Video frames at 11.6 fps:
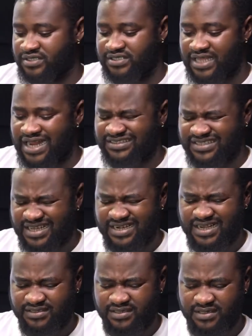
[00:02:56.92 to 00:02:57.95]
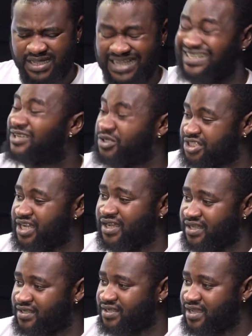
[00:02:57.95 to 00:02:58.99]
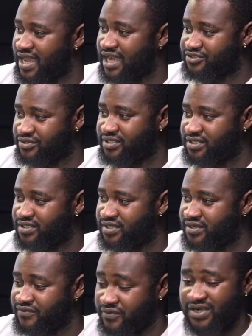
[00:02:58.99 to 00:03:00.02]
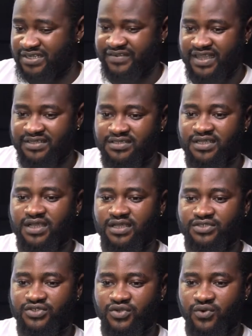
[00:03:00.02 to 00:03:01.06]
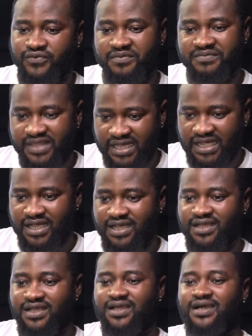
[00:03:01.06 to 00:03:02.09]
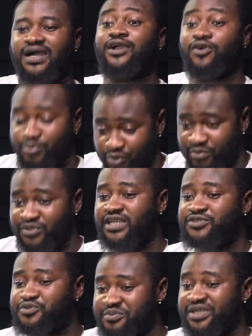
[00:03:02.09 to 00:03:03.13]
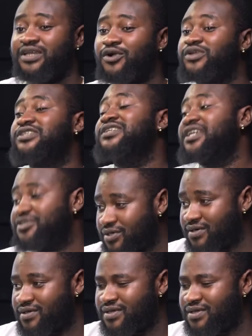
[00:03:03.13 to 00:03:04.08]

You understand? I started as an usher, actually, for an event. So from there, I got promoted to being a coordinator.